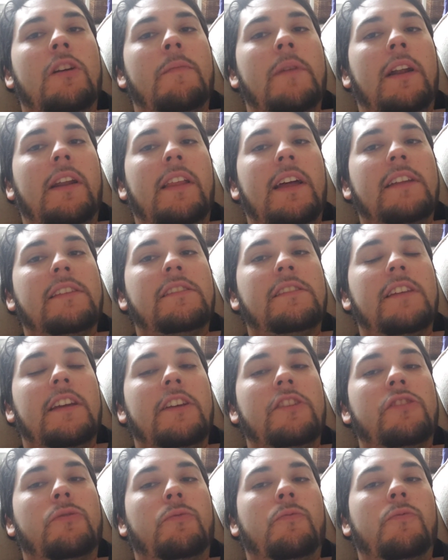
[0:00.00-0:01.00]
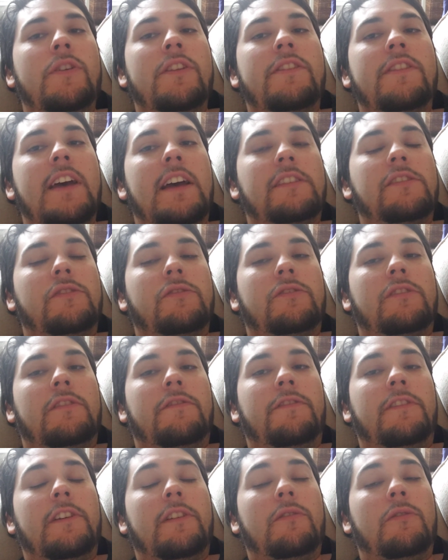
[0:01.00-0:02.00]
come out of that stage with that
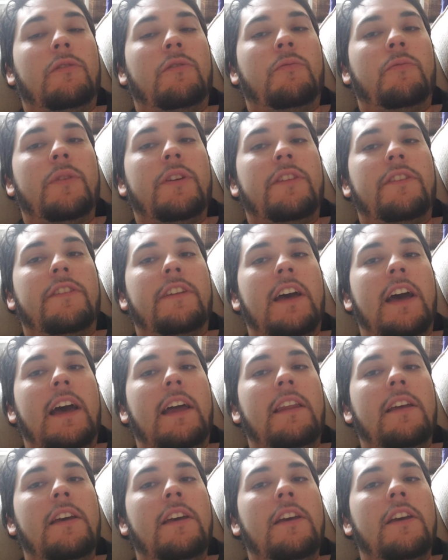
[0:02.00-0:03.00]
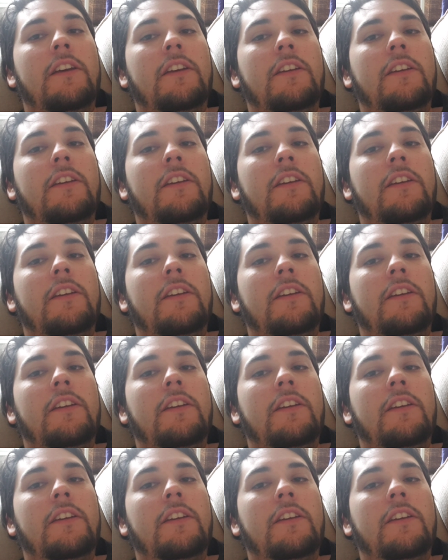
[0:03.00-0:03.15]
certificate or with that